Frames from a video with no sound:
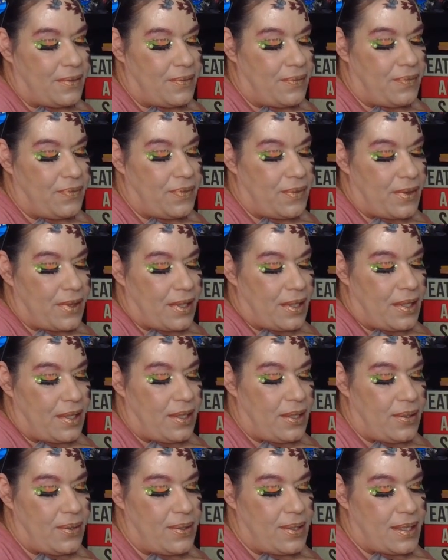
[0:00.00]
Use the
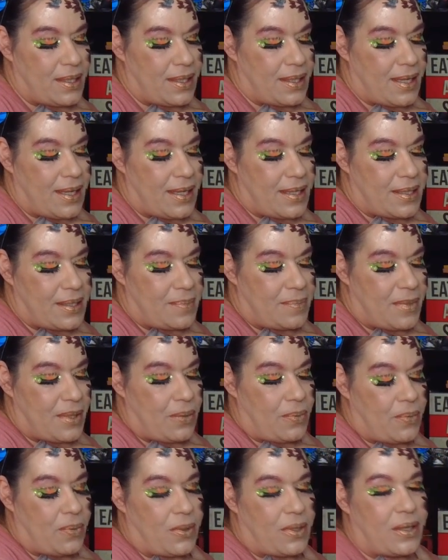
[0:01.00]
last of my water, you
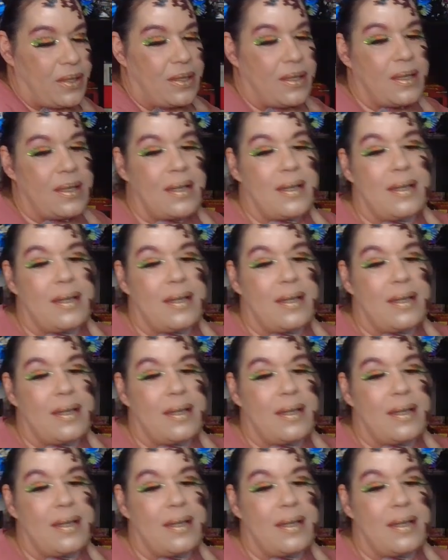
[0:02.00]
guys.